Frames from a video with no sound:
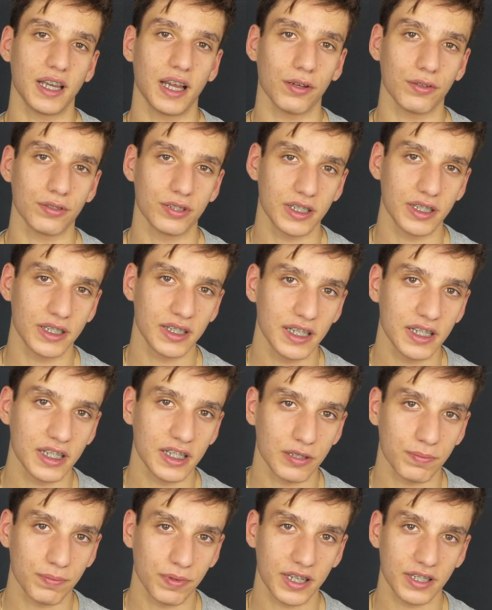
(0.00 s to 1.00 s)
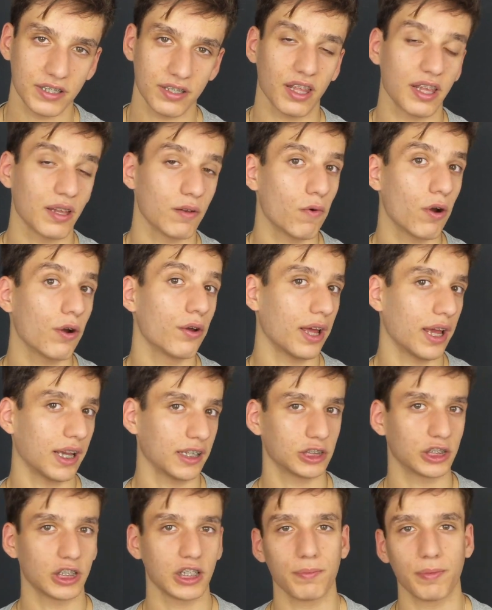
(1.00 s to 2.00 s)
LCD display, so they won't
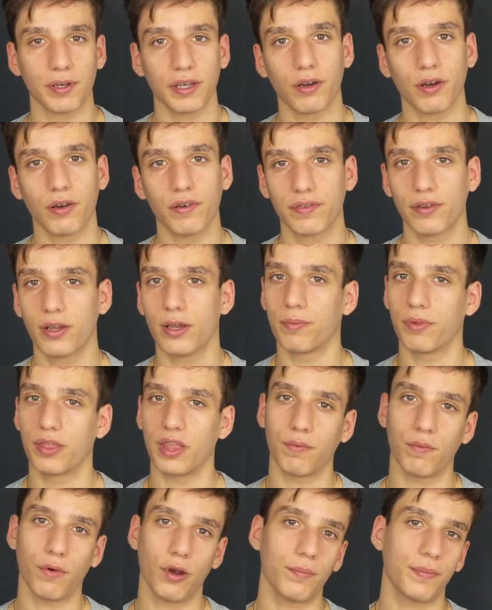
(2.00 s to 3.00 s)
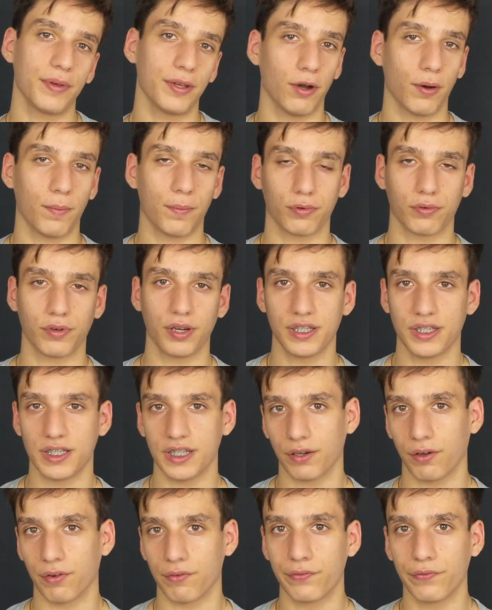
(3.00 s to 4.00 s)
actually be off, but they won't be
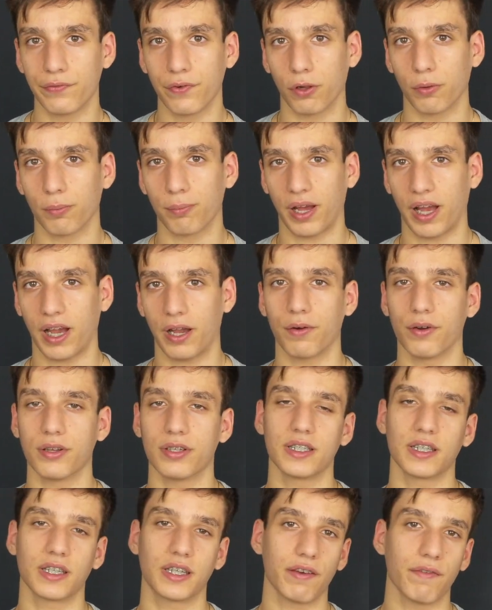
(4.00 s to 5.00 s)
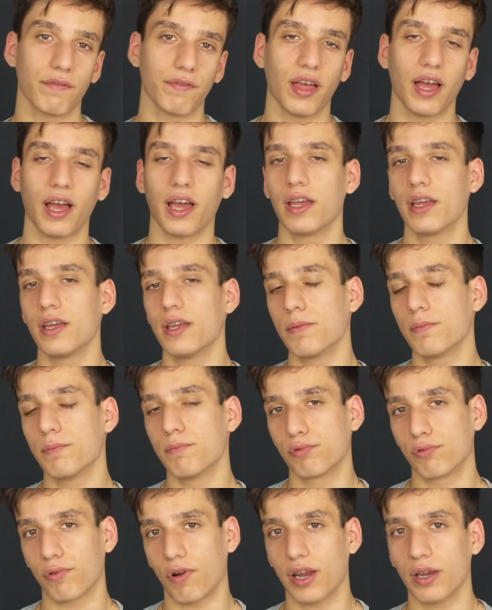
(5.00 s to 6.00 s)
operating on full power to give that
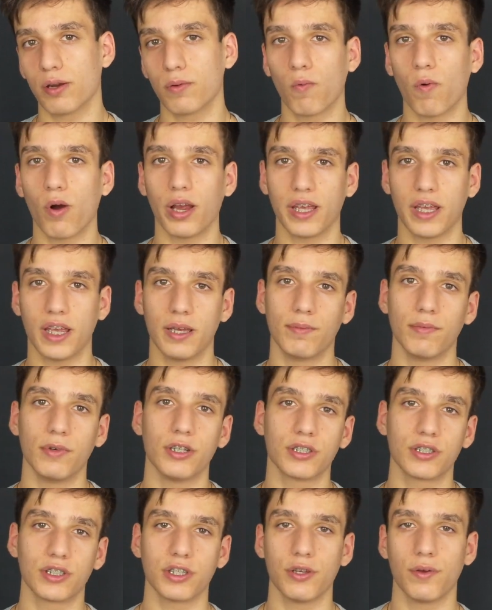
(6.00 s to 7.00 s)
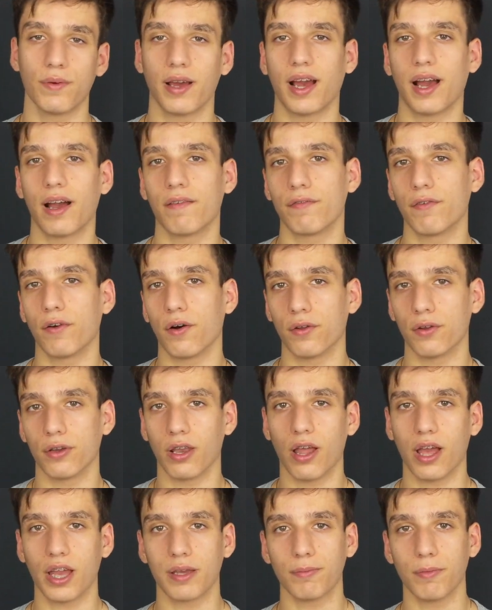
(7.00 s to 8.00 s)
bright white image that you have on
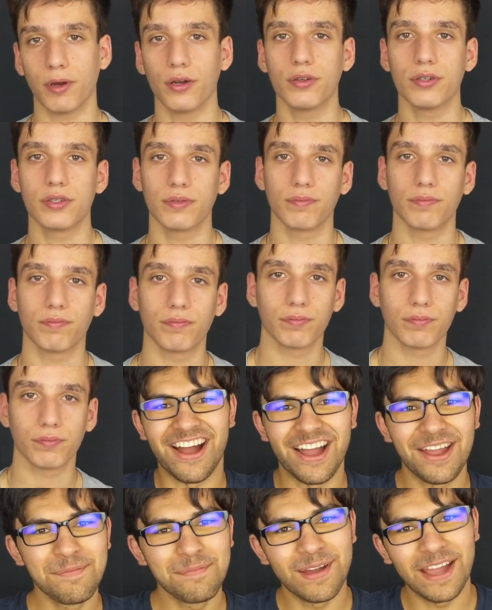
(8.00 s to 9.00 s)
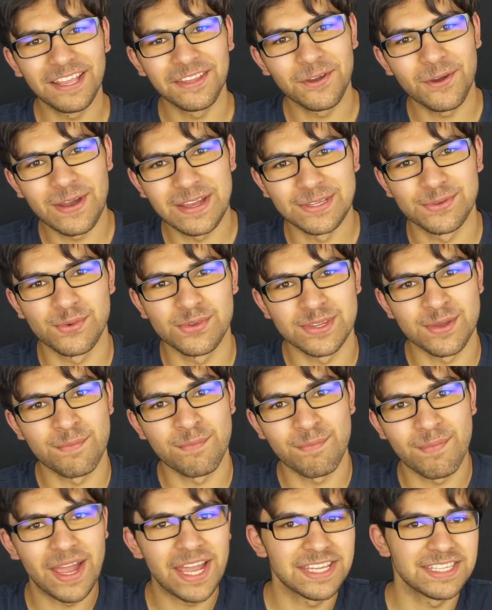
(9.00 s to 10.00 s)
light mode. iPadOS was a
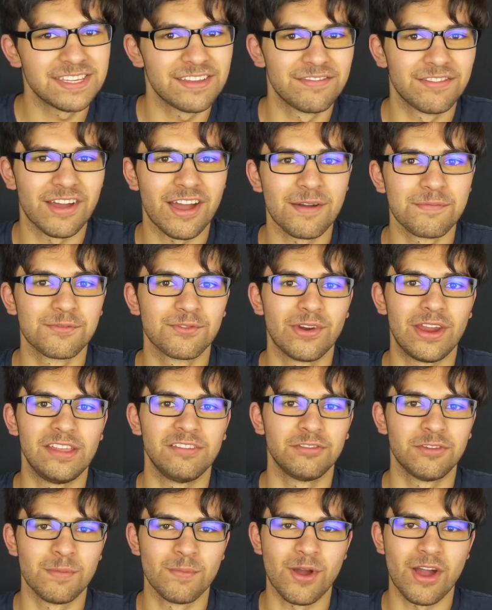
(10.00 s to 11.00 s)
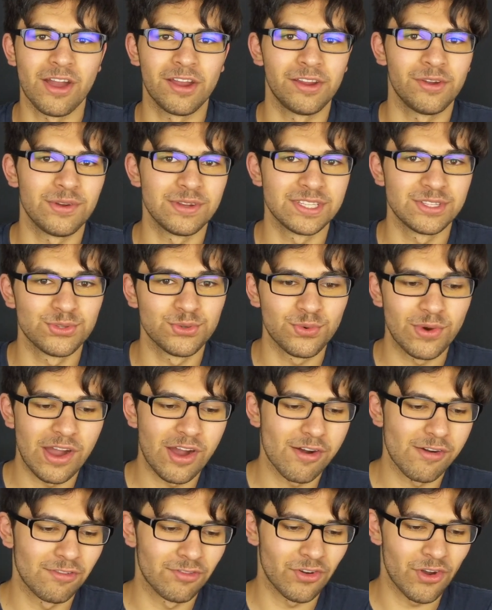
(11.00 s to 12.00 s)
massive upgrade from iOS
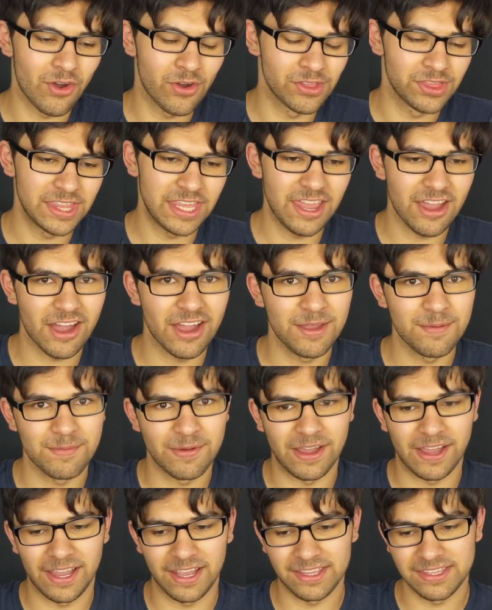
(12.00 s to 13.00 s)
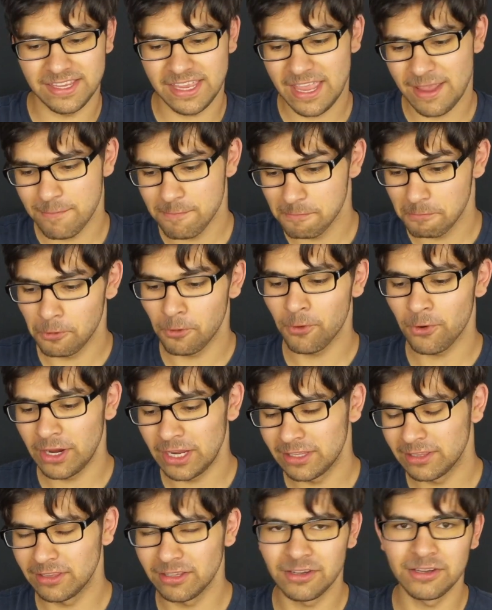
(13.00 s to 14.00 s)
12 on the iPad. It brought
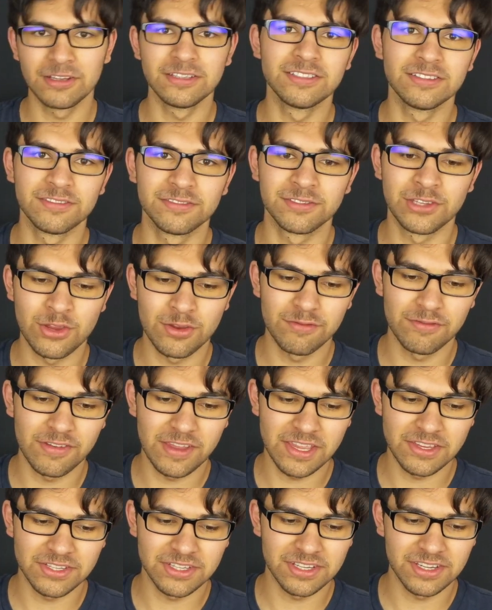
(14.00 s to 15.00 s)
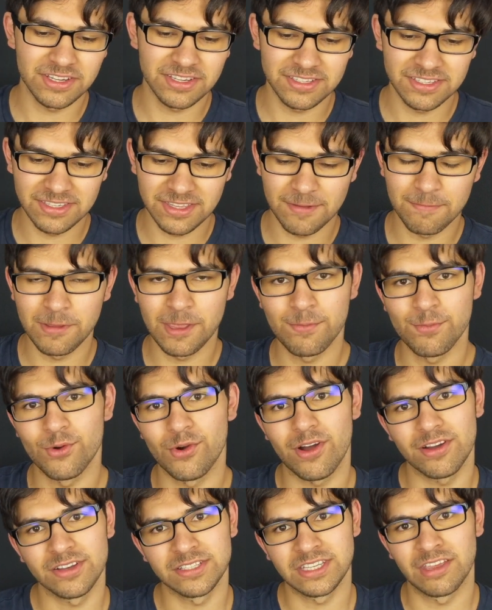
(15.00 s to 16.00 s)
in loads of new features that people
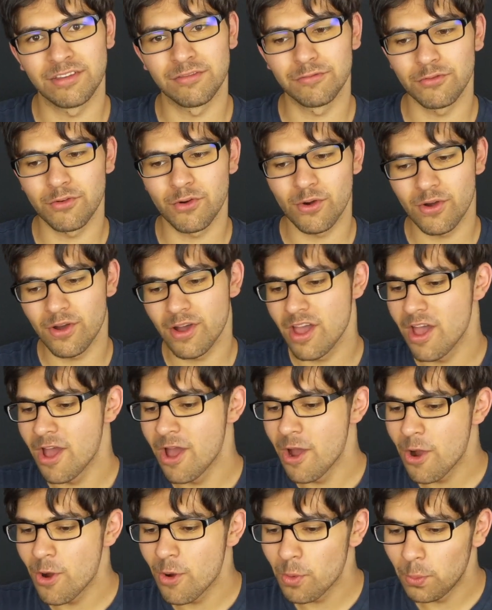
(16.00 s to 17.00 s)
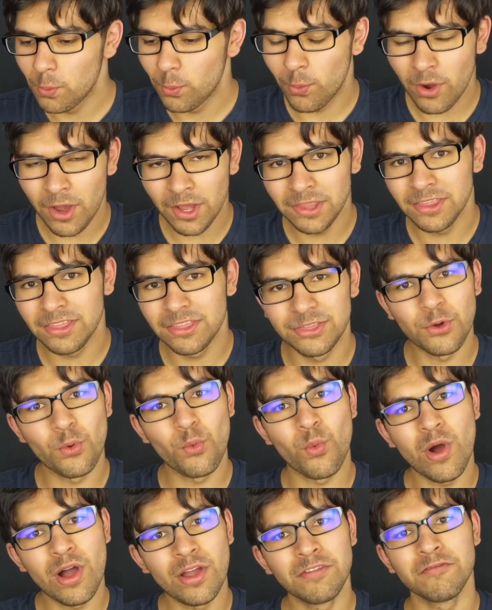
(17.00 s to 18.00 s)
are asking for. The
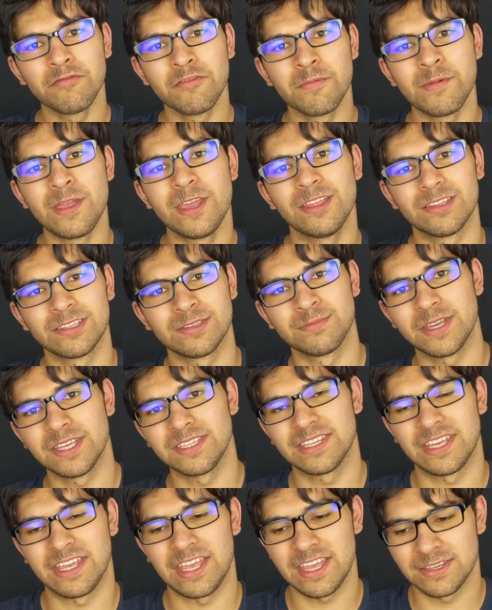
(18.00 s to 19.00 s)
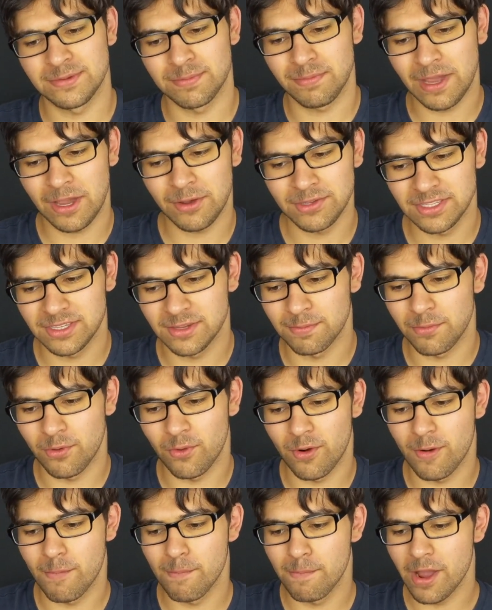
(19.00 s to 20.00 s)
one for me that's missing is mouse
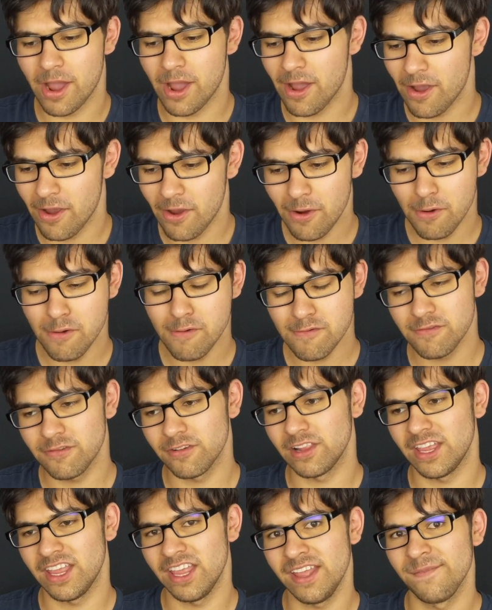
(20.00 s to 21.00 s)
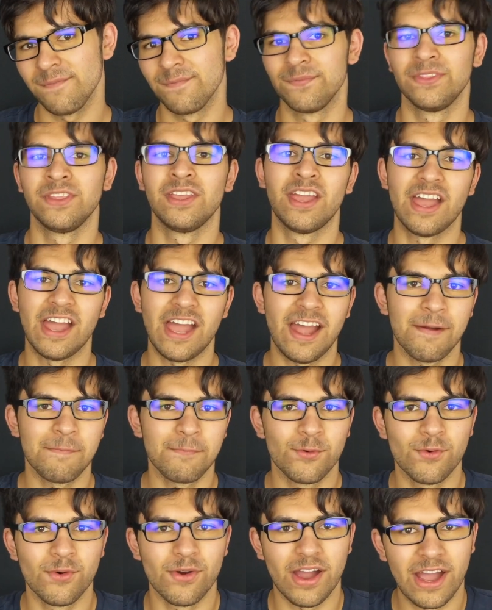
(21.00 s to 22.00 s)
support, but hopefully
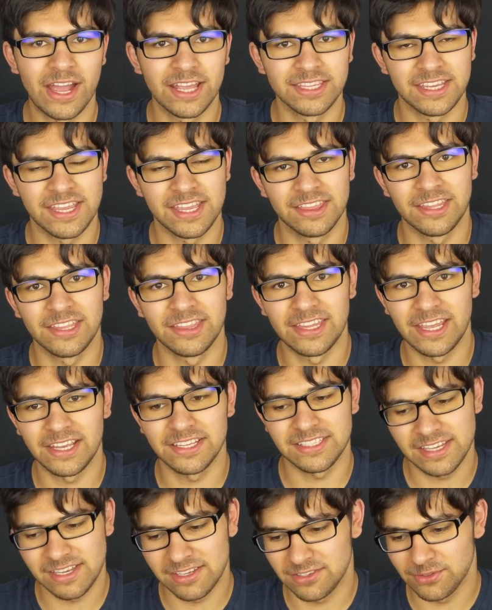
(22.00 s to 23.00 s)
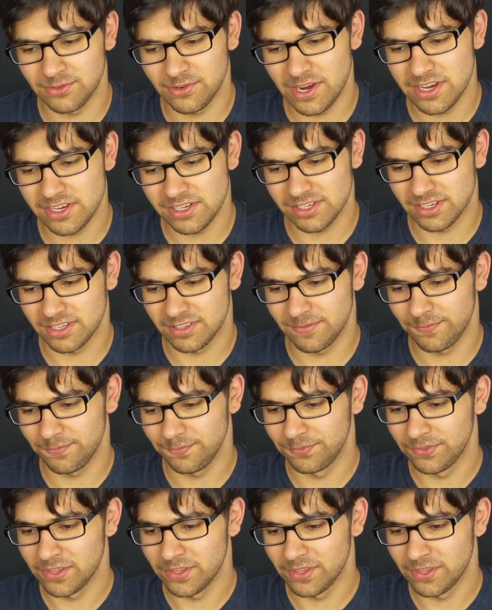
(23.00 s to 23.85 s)
Apple will add it in the next iteration.